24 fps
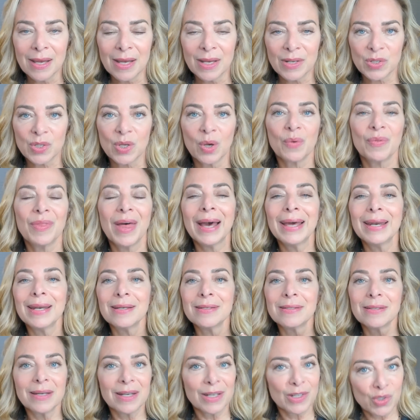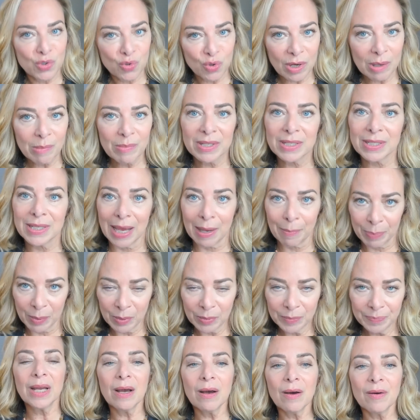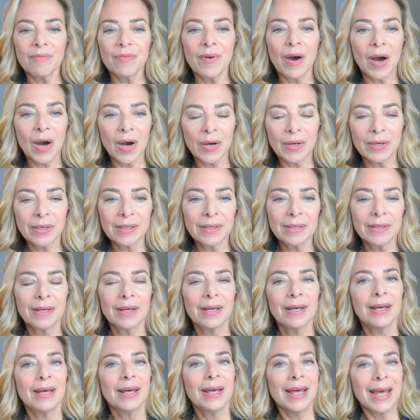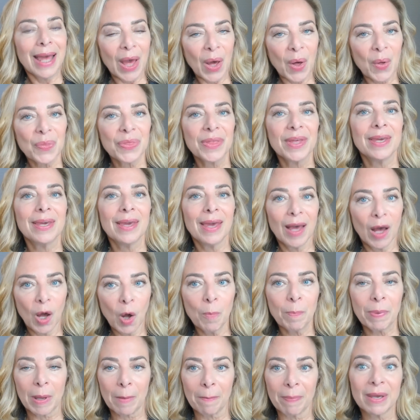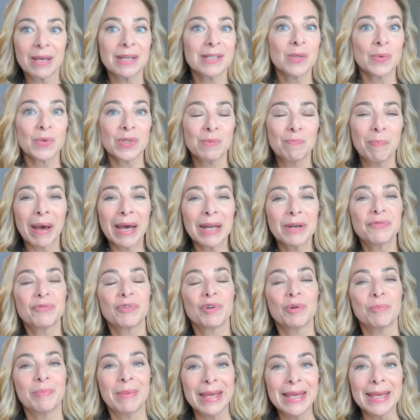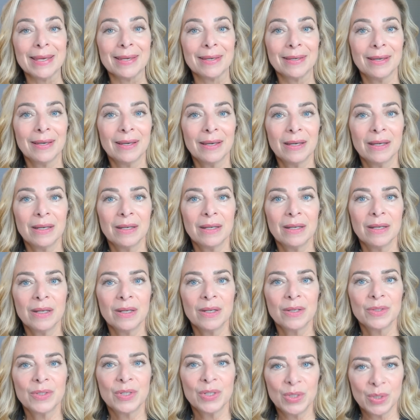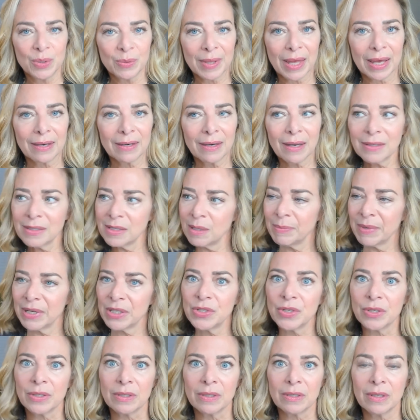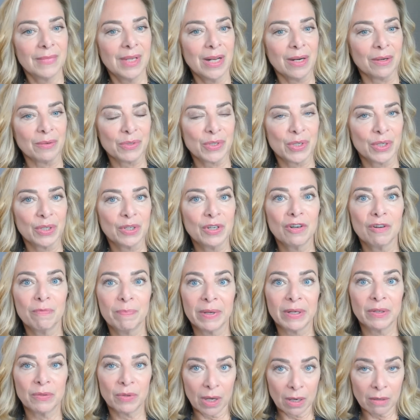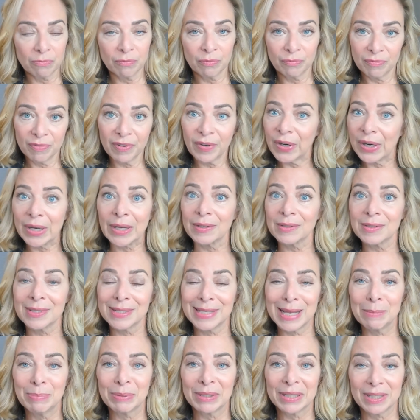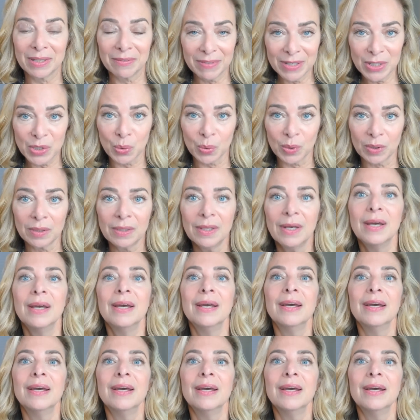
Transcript: So that is an extreme example of unhealthy helping, because it was bad for me to do that. Not to mention, you know, she could have been a very unstable individual.